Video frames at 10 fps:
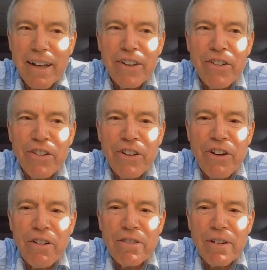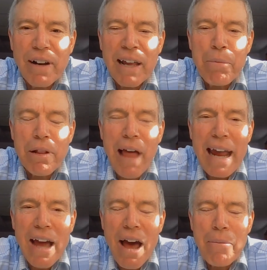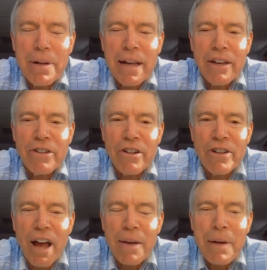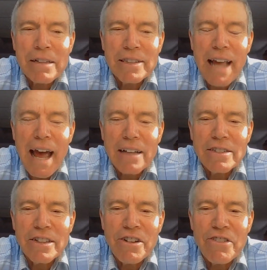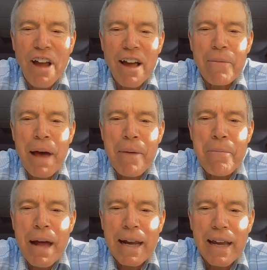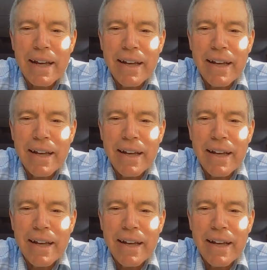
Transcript: You don't, in polite company, you don't talk about sex, you don't talk about money.